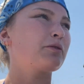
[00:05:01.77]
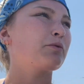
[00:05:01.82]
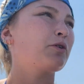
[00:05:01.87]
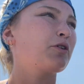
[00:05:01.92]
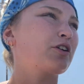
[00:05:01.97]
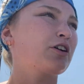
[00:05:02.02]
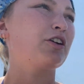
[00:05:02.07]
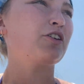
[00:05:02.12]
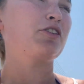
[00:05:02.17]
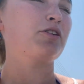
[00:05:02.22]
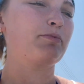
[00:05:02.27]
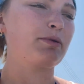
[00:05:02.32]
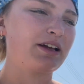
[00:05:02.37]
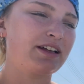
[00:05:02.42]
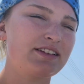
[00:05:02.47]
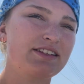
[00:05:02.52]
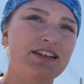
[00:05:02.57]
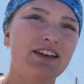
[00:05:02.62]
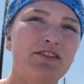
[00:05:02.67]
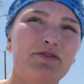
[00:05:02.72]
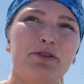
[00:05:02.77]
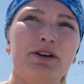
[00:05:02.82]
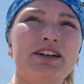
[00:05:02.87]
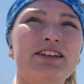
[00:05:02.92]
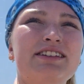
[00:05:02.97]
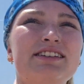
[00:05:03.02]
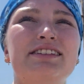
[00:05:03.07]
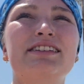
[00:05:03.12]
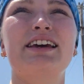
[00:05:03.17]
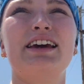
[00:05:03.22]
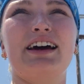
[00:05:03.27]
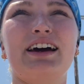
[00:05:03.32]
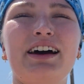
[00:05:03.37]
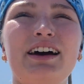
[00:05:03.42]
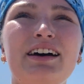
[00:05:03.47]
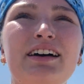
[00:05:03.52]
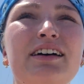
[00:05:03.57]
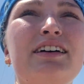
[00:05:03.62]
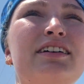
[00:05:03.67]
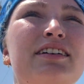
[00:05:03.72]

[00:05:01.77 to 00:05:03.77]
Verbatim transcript: to walk along a bit and see if we can see it.